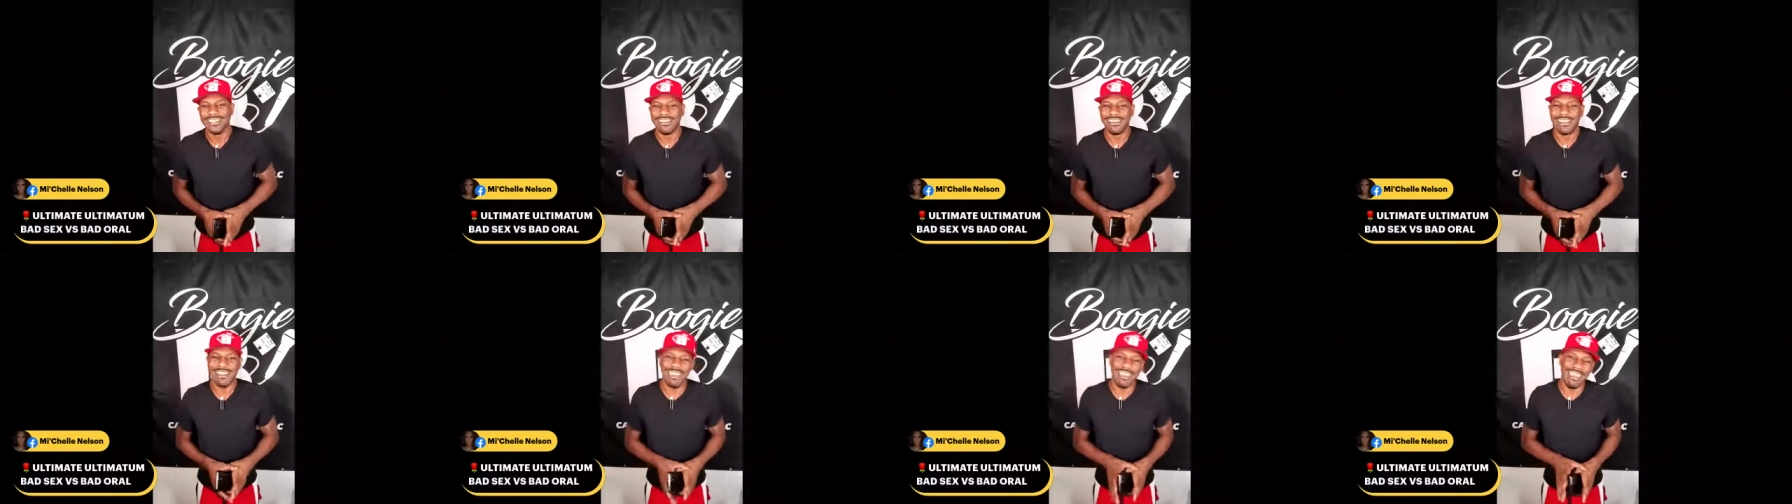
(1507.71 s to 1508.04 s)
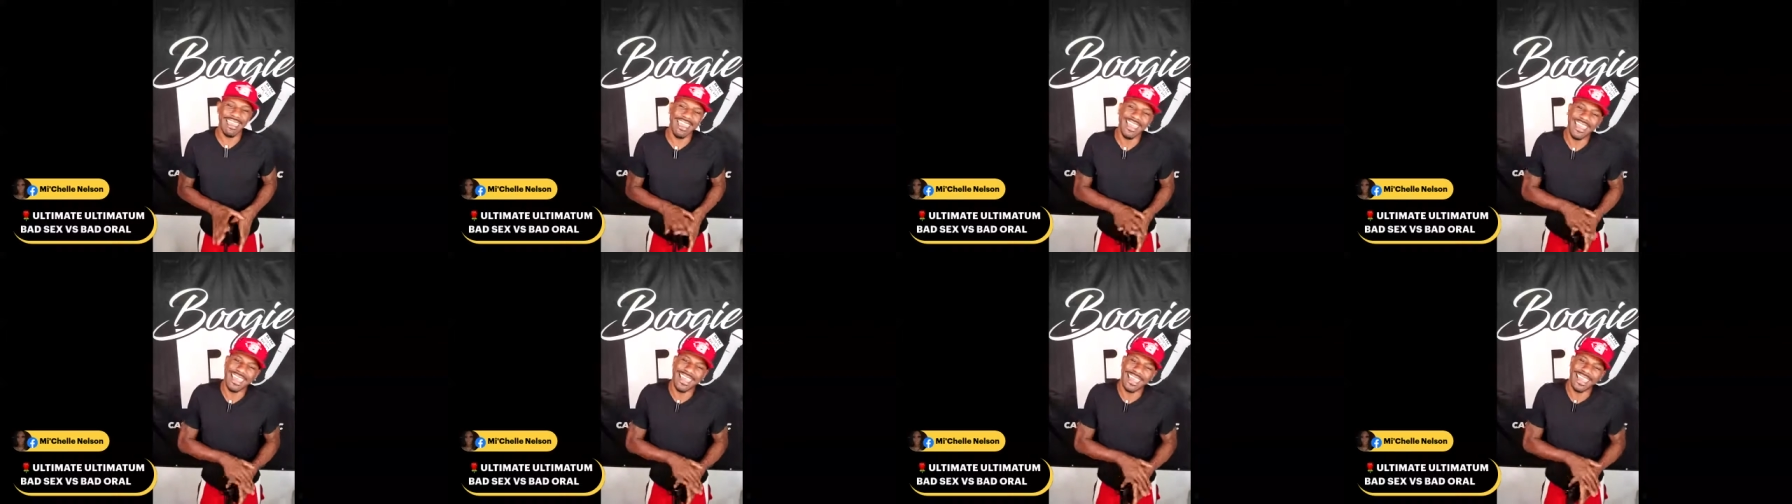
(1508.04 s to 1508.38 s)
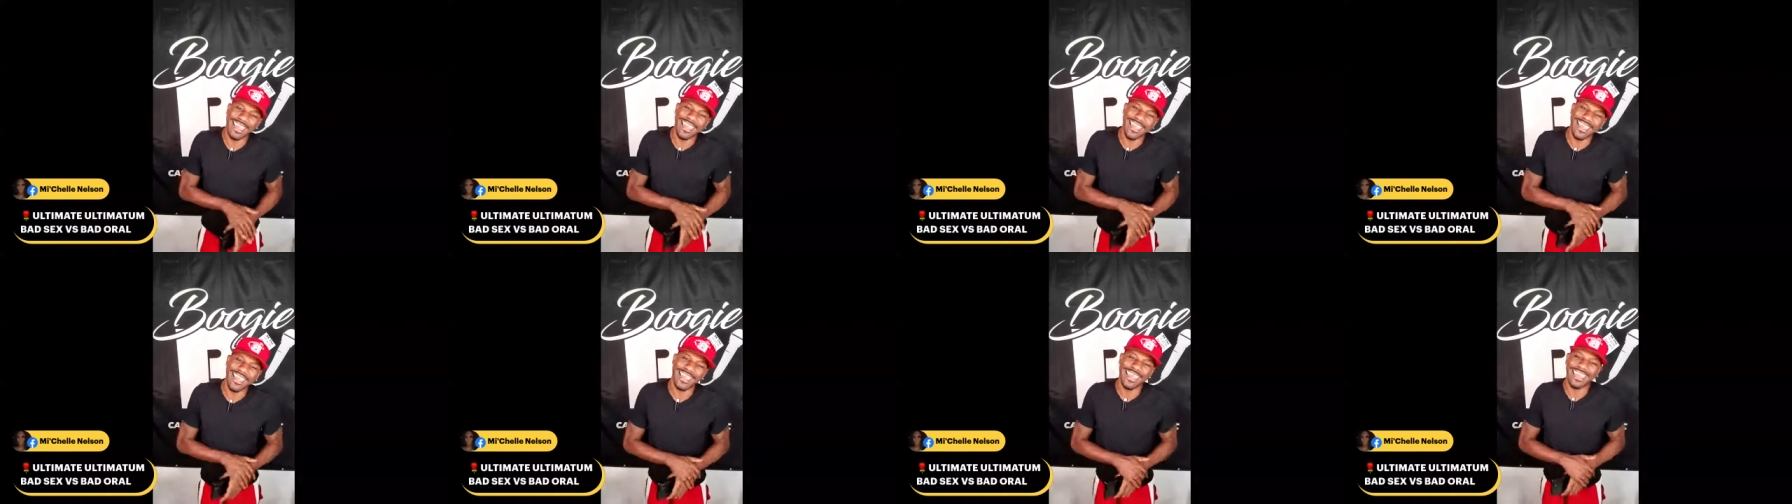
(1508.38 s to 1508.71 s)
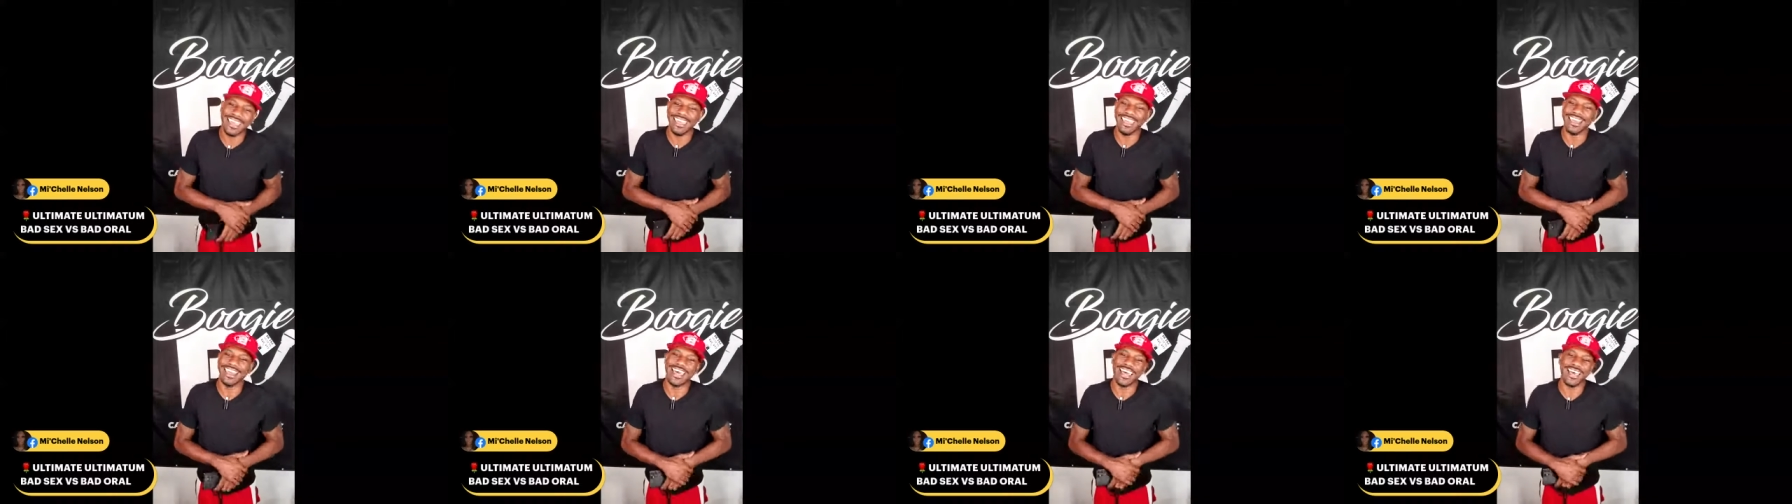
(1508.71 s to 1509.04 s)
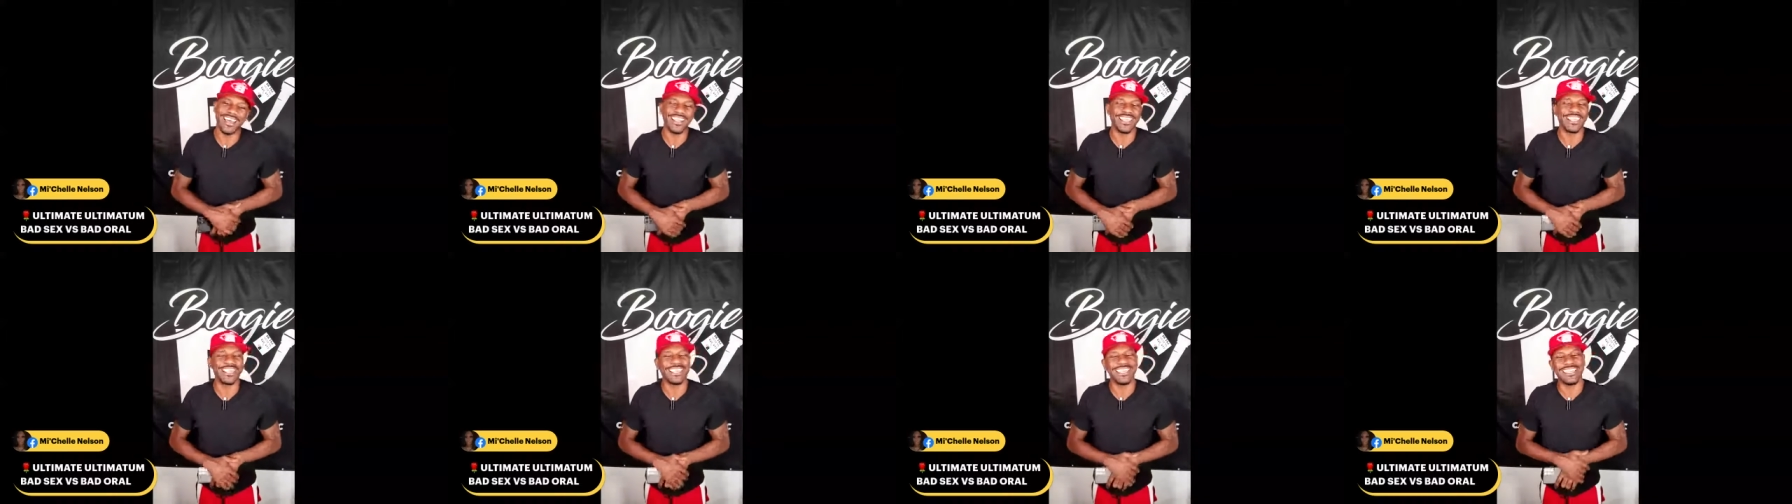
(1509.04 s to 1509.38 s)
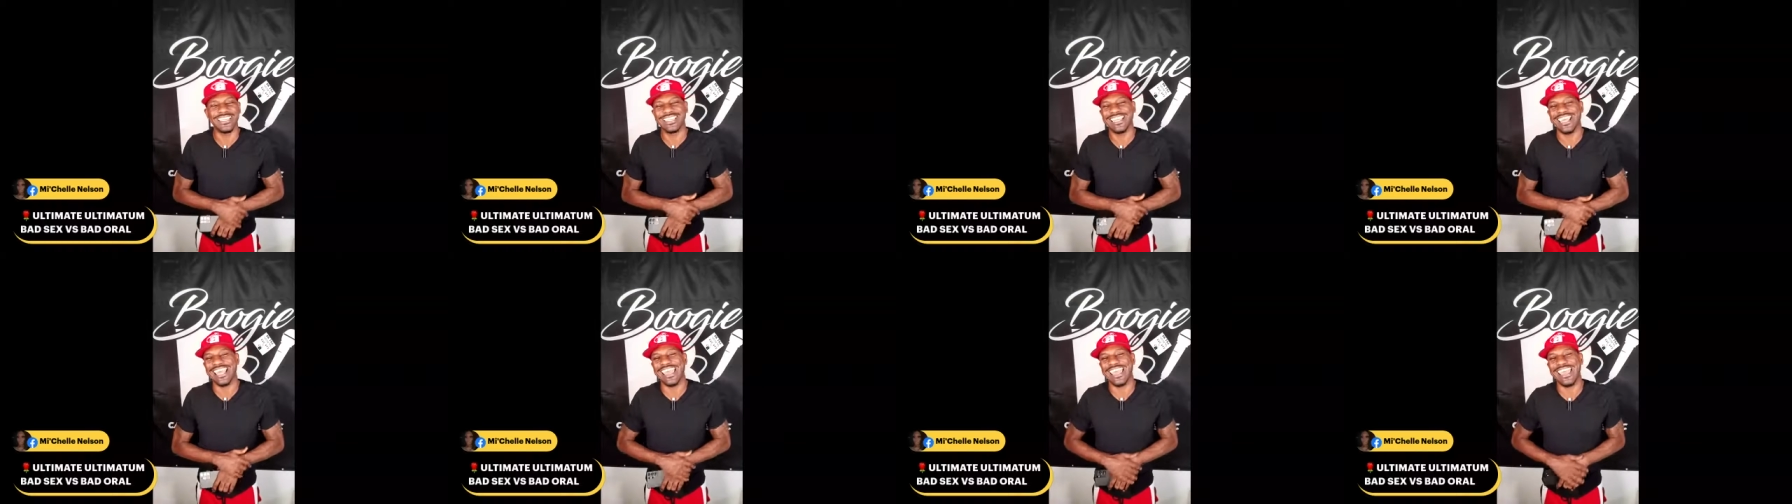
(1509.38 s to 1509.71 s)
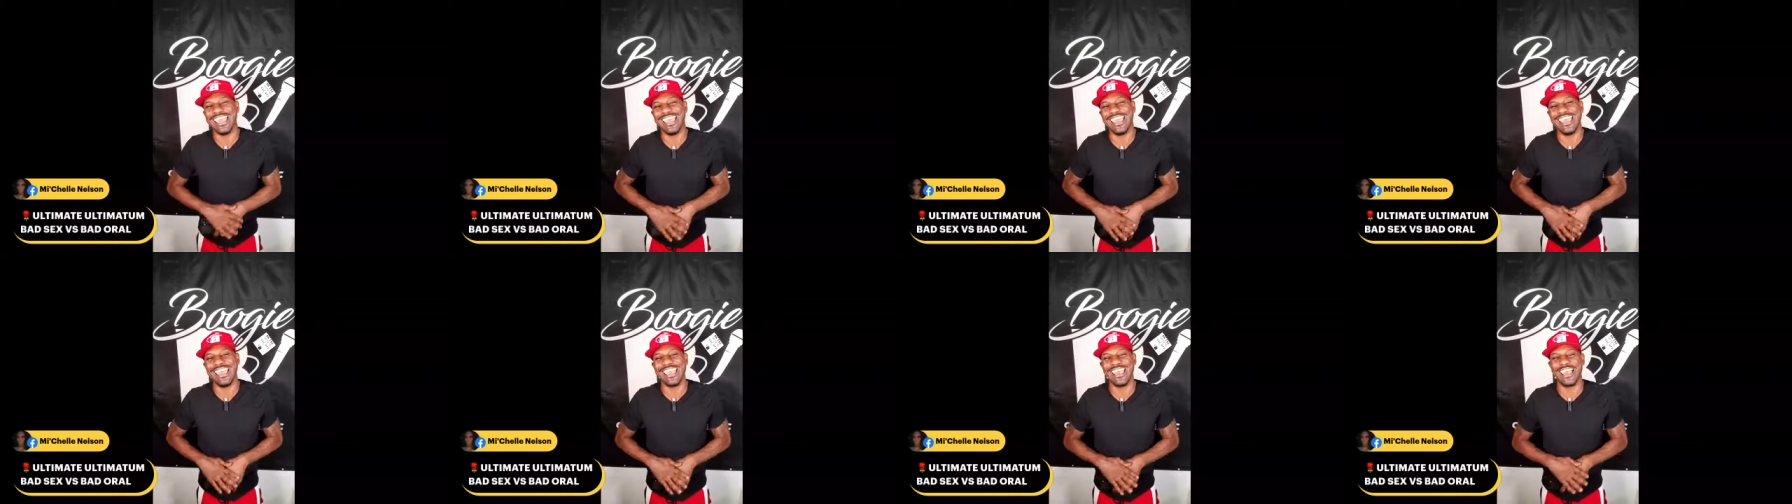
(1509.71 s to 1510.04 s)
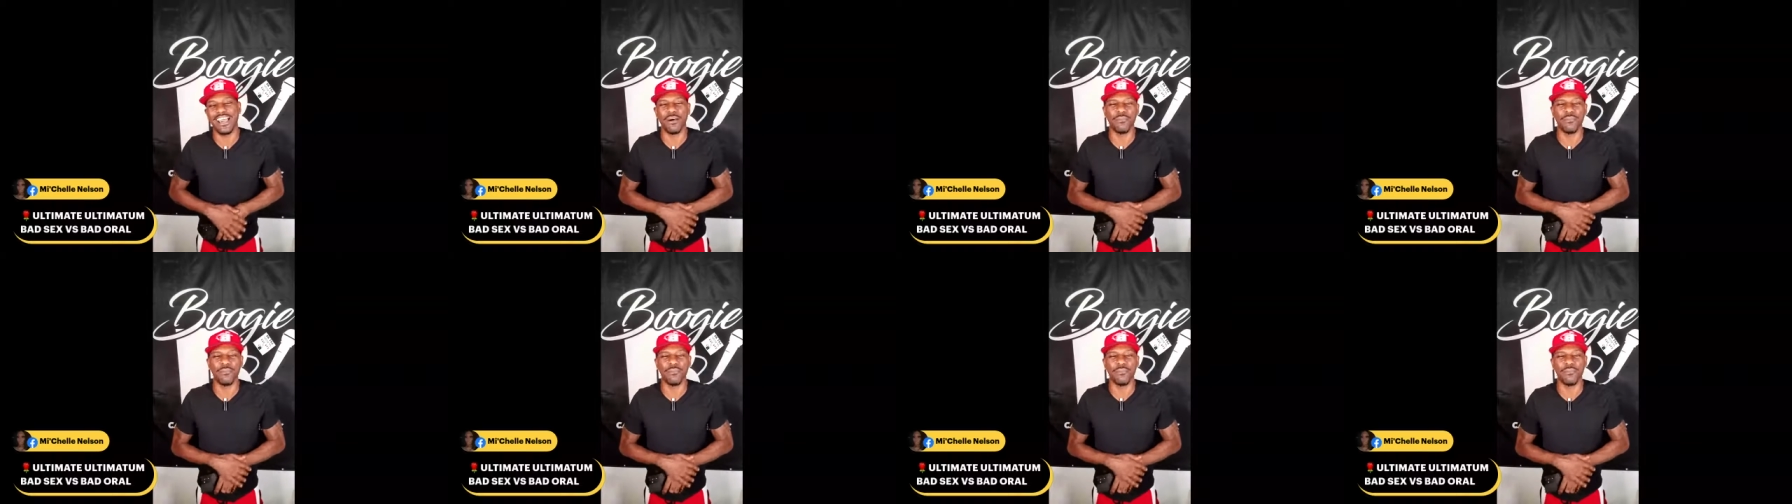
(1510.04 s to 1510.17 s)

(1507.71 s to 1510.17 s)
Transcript: And I mean, man,